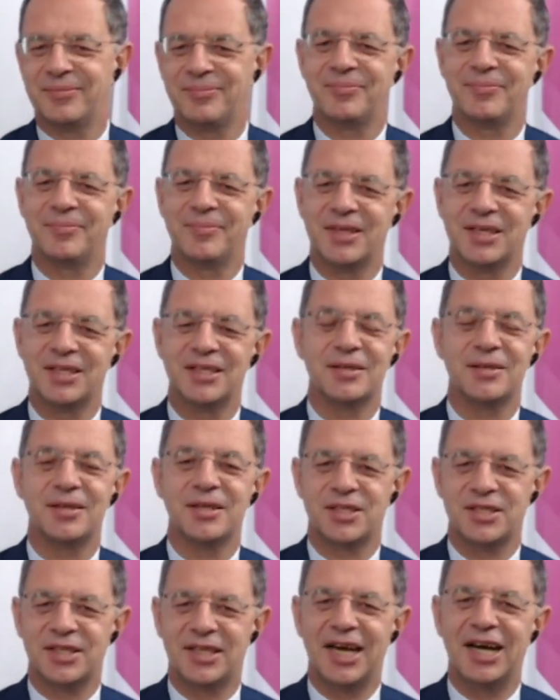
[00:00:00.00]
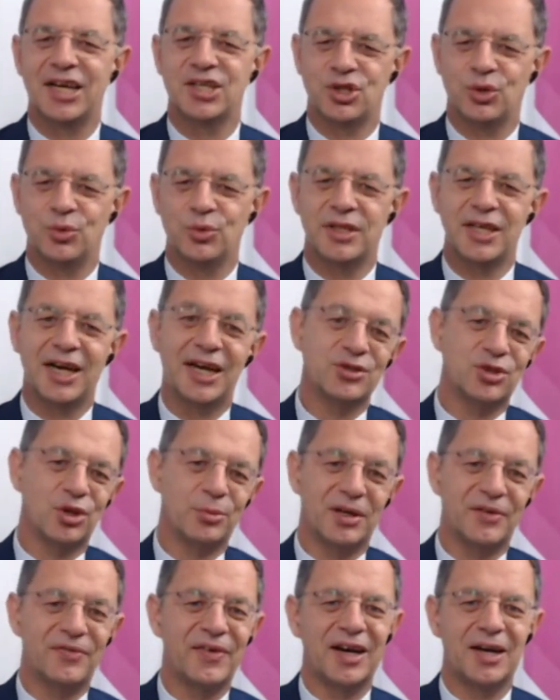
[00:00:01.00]
That's to say, it's a machine where
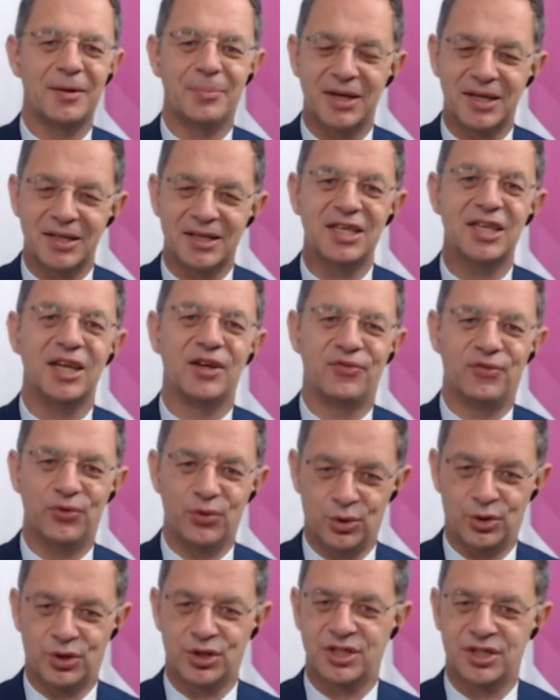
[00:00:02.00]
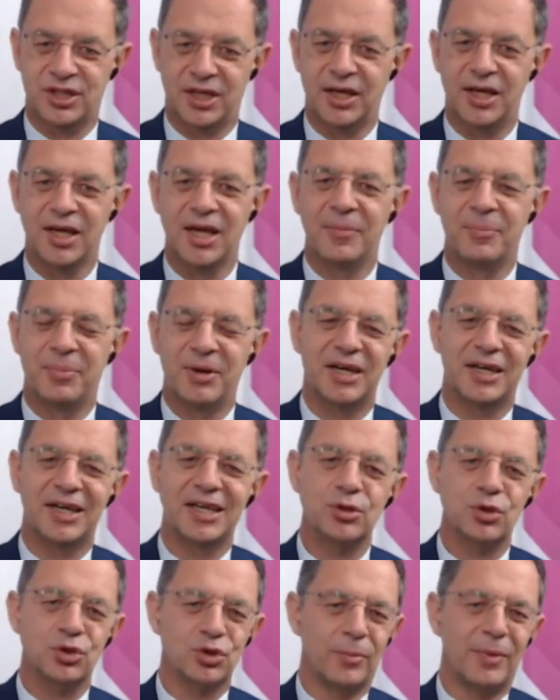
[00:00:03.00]
an employee is
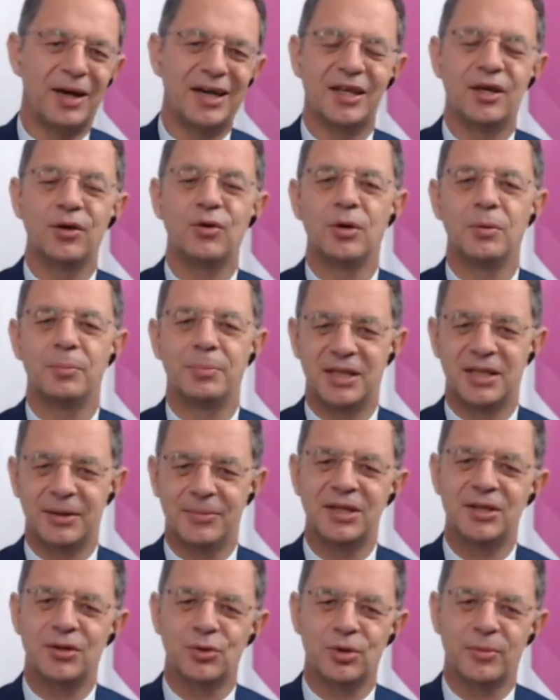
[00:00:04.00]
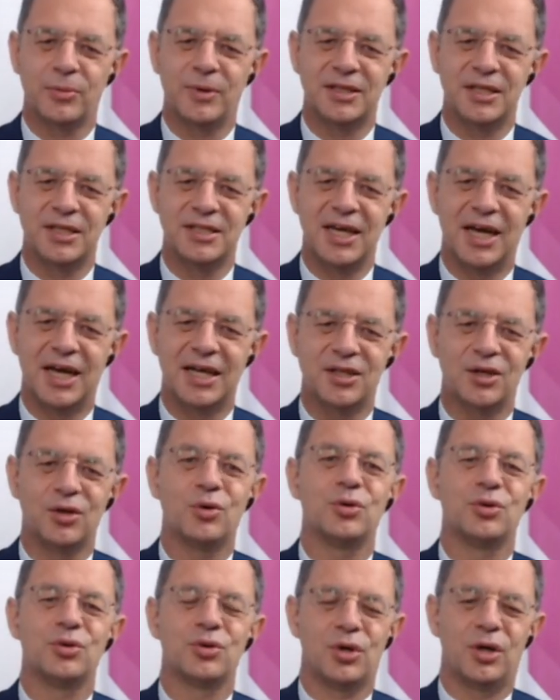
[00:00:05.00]
pressing a button and the machine
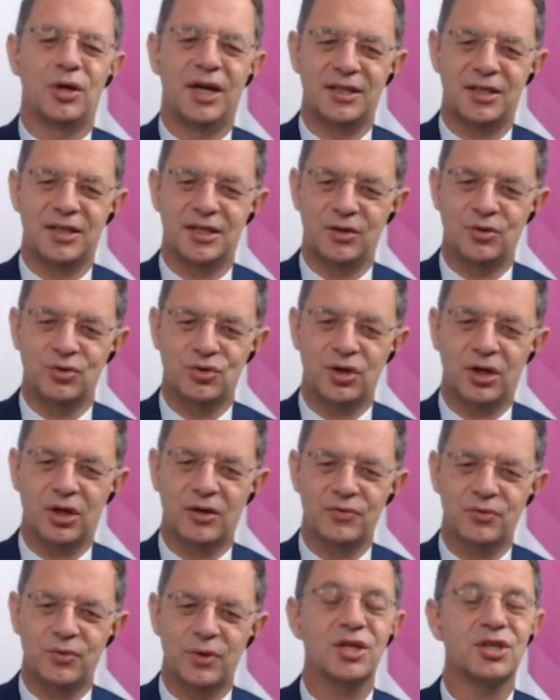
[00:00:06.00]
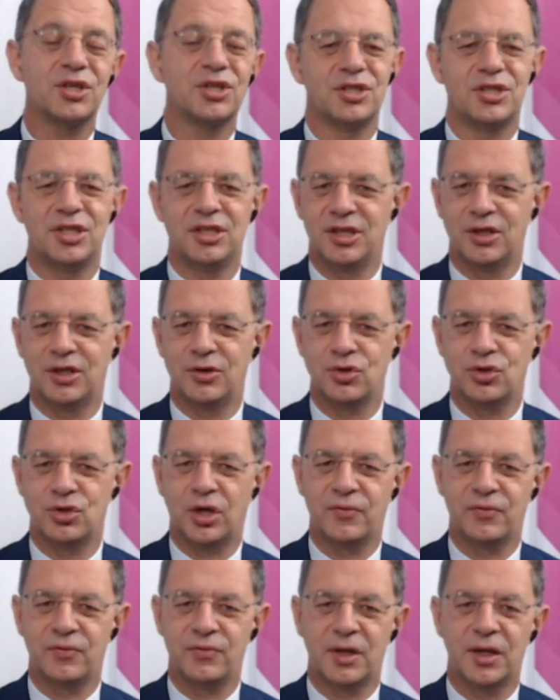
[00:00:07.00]
does everything on its own, but it's still a
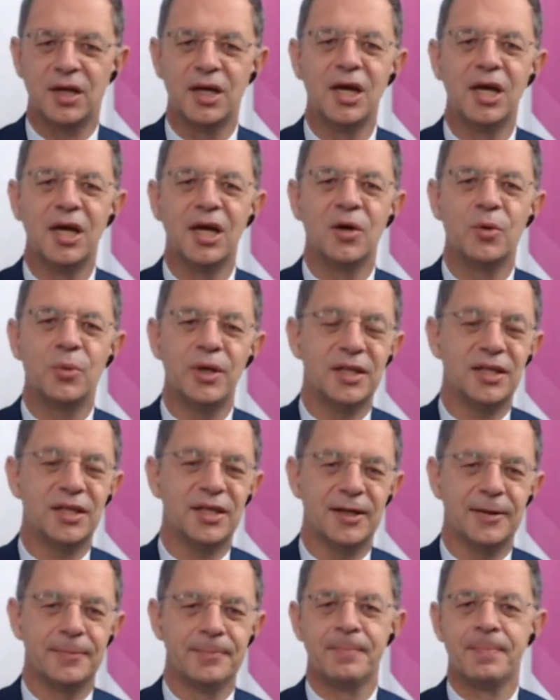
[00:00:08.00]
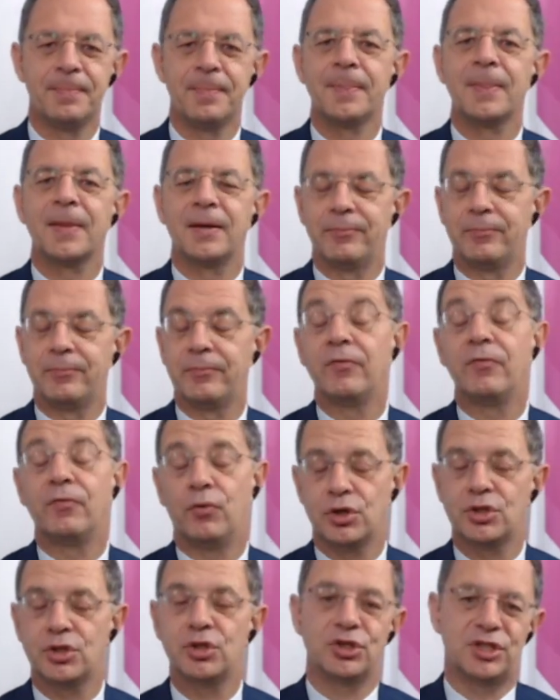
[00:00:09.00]
machine that is managed by
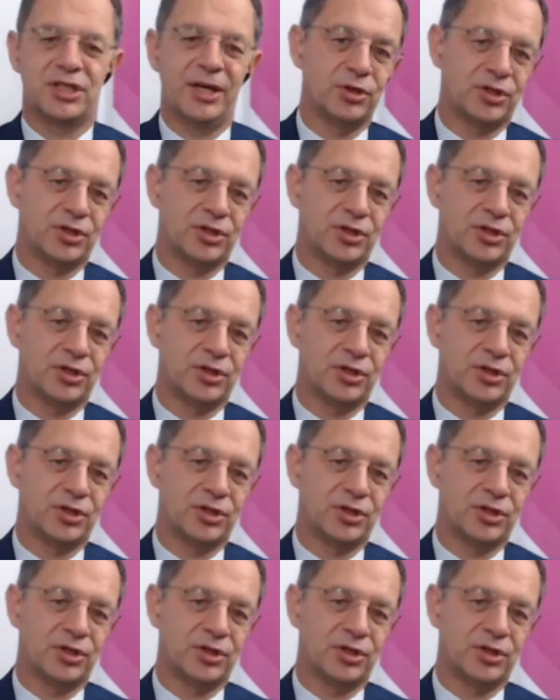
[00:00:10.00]
software.